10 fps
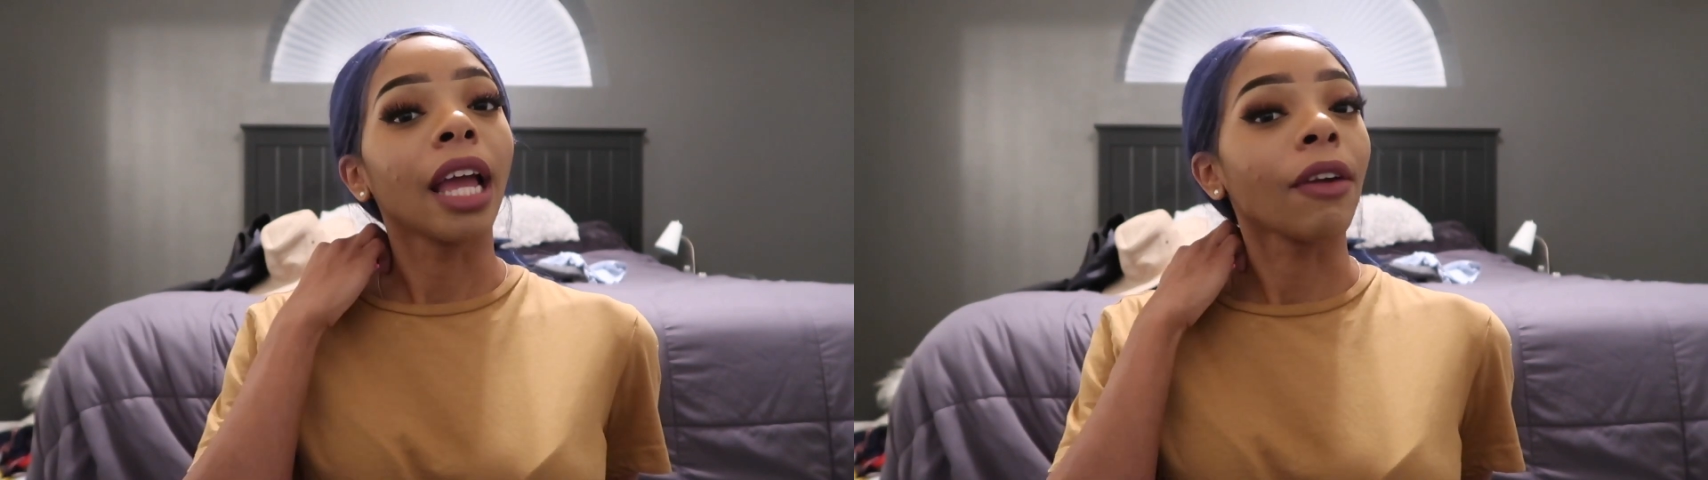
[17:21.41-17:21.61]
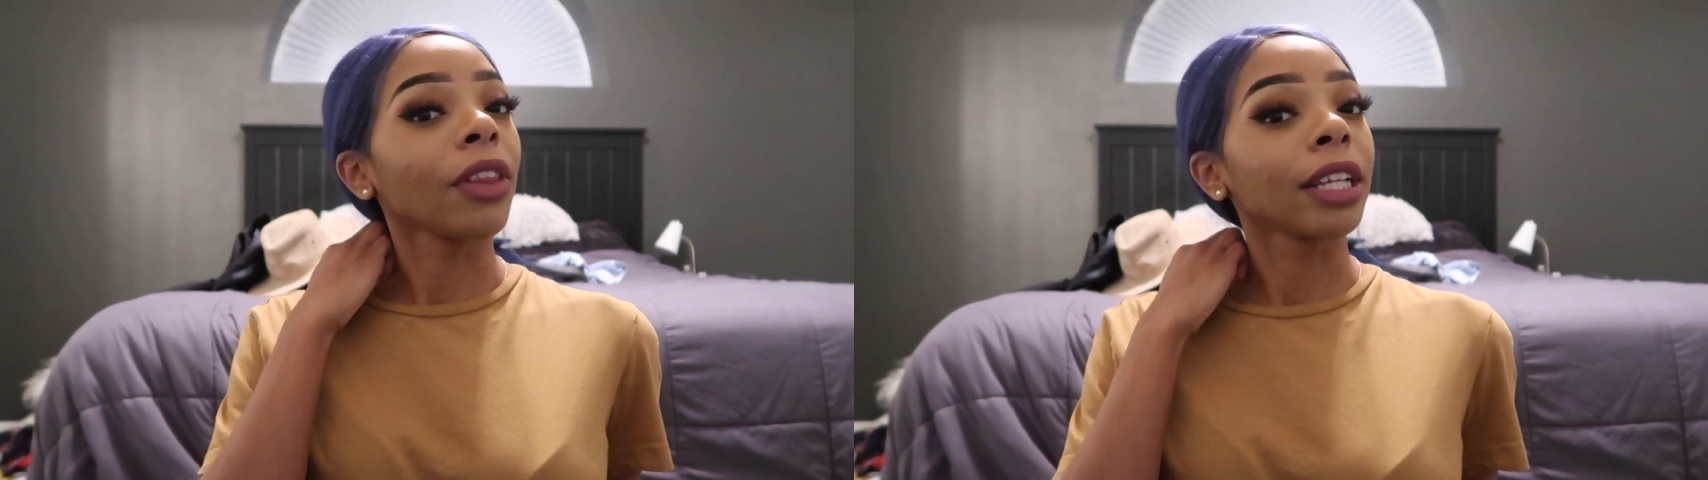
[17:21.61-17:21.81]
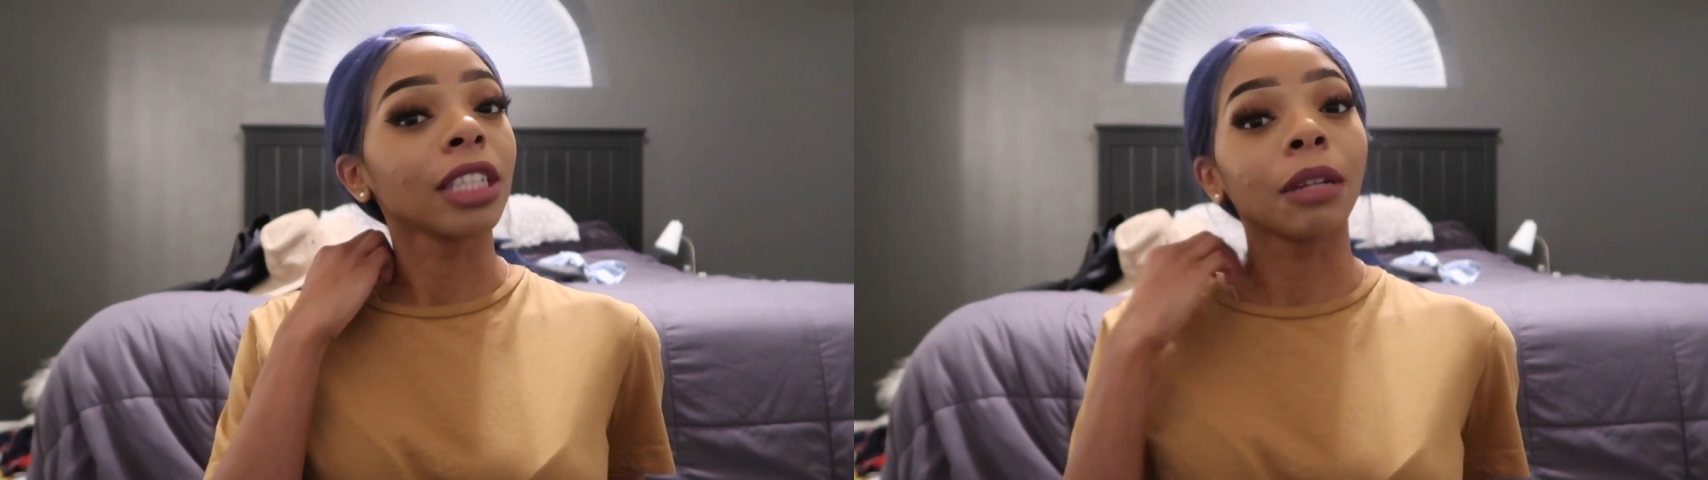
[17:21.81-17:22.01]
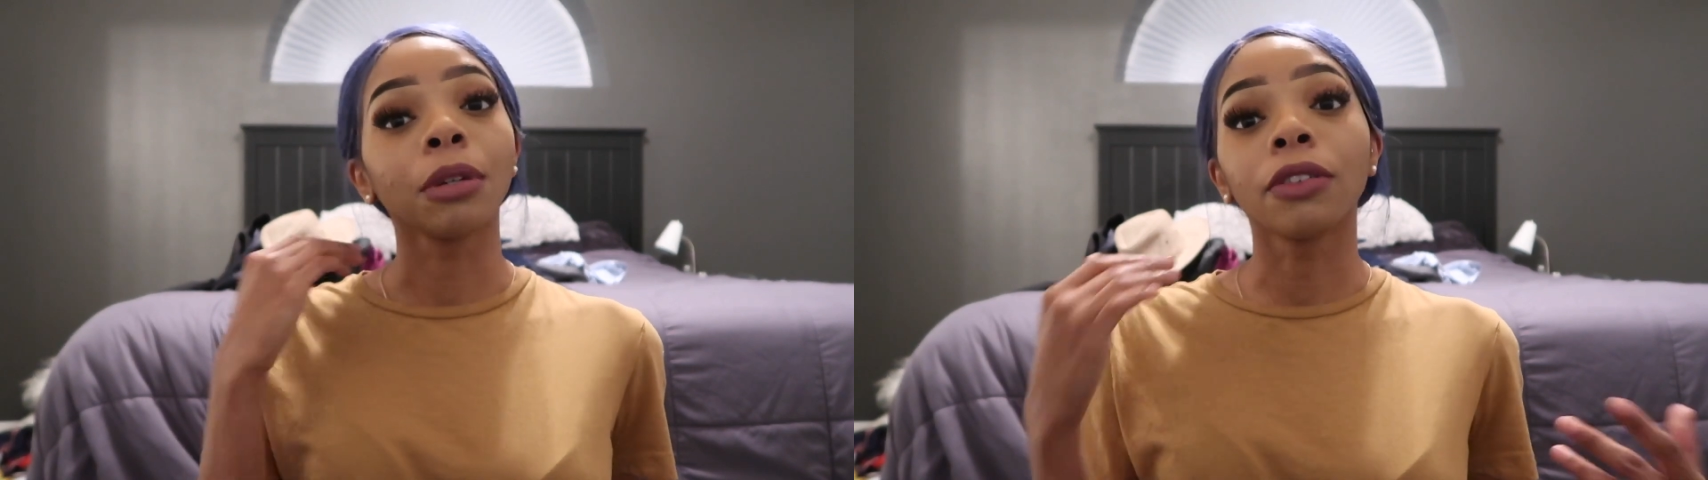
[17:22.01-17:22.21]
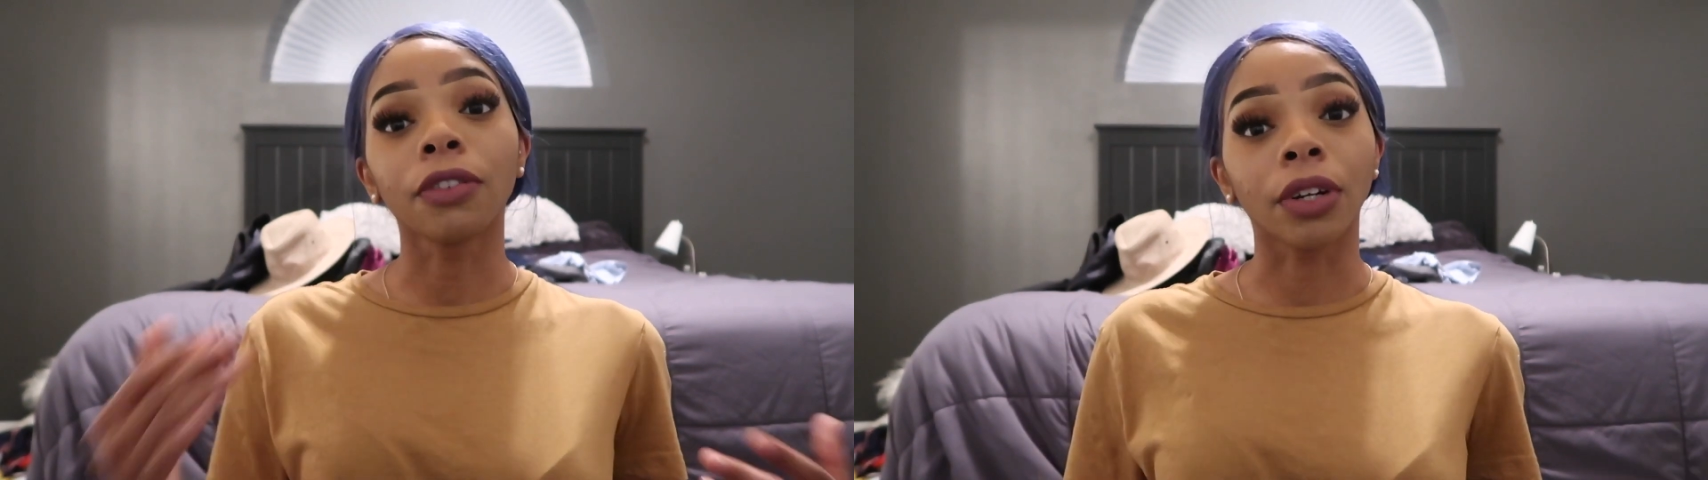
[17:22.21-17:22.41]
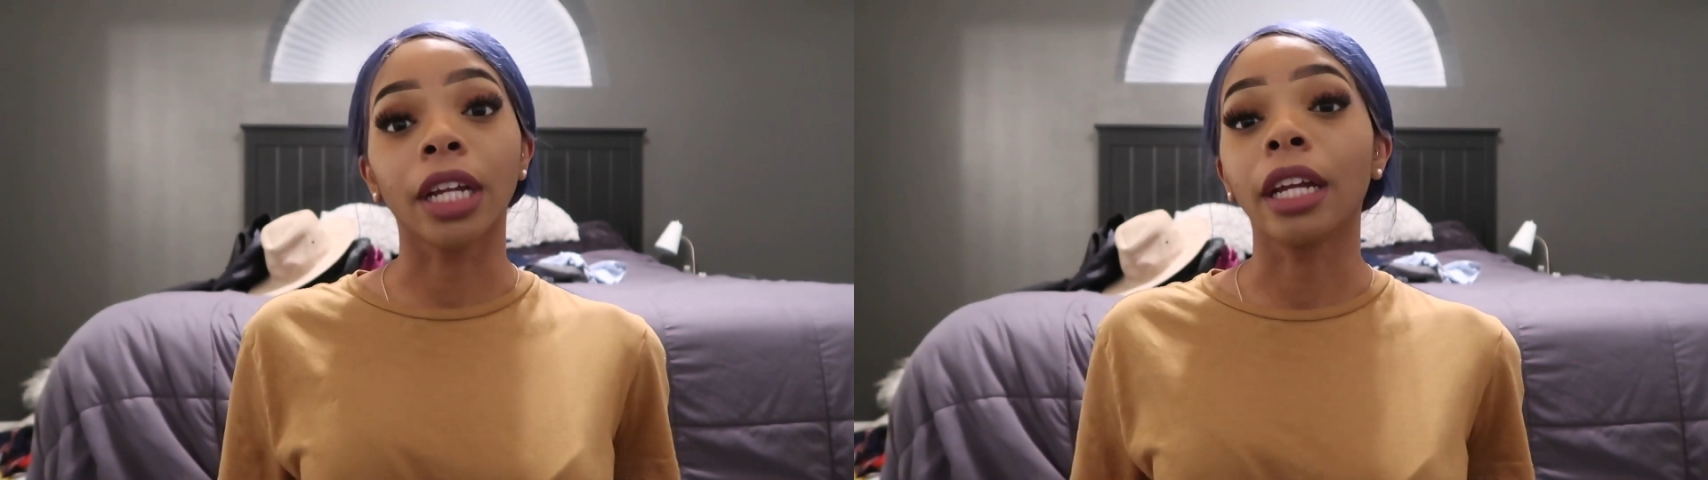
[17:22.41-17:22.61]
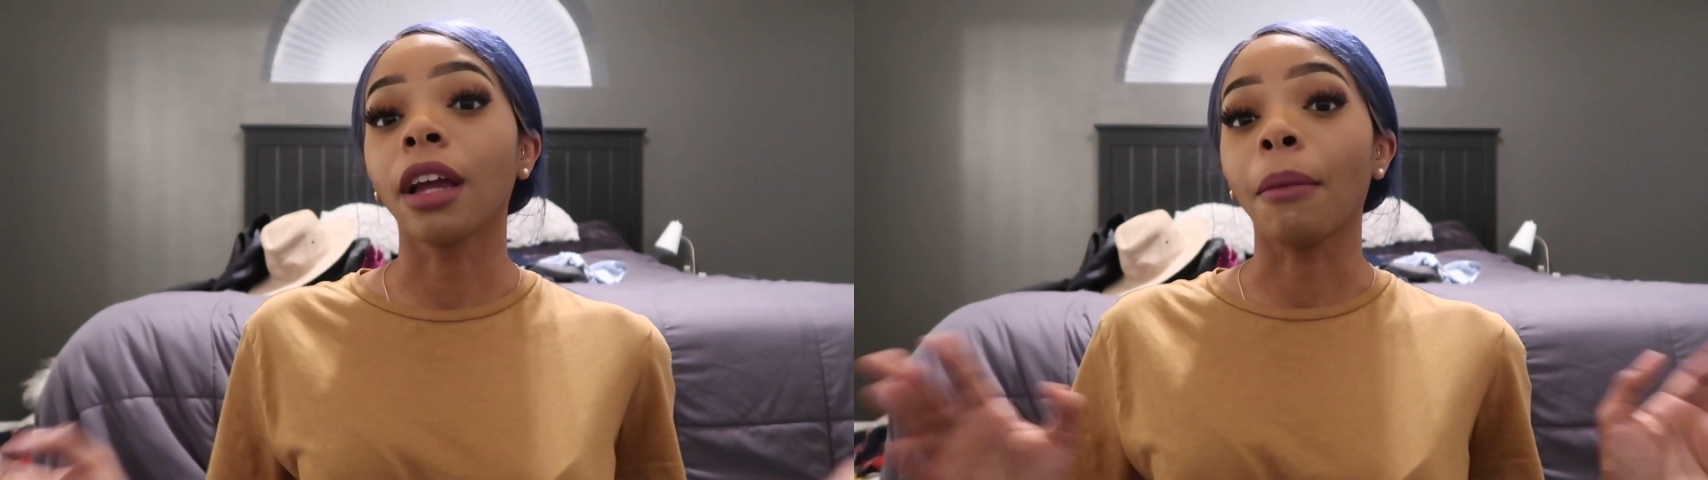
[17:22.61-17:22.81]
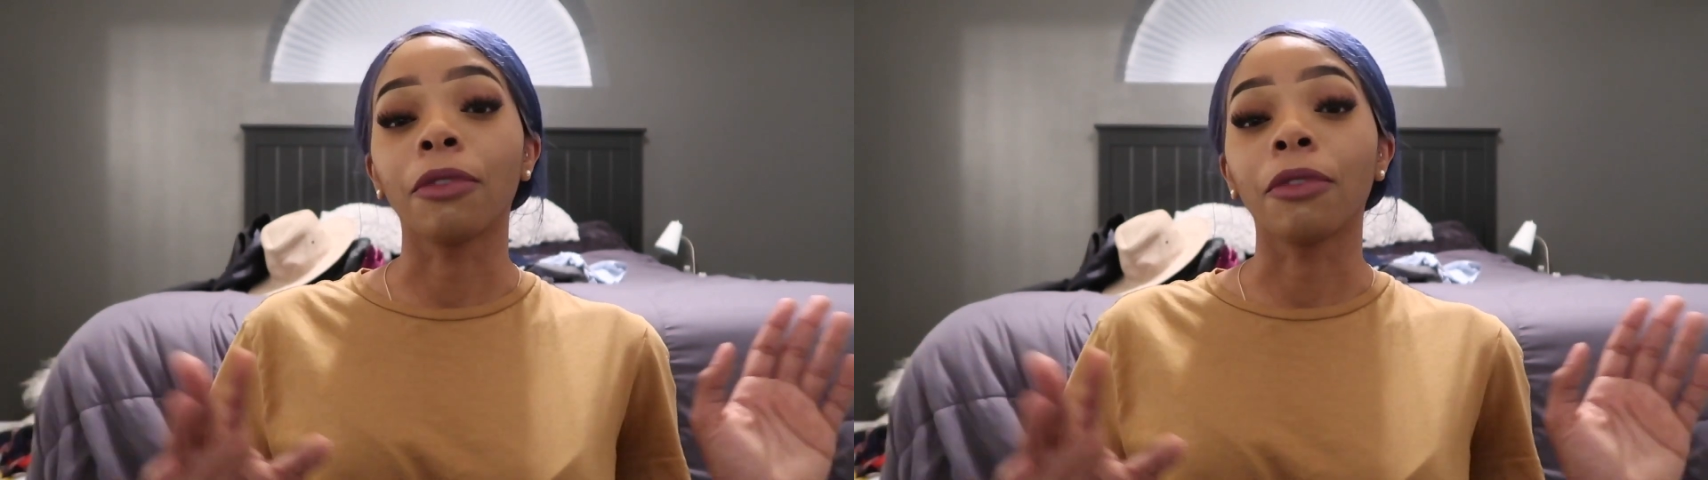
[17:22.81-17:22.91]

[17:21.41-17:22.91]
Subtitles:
Everything is gonna be free.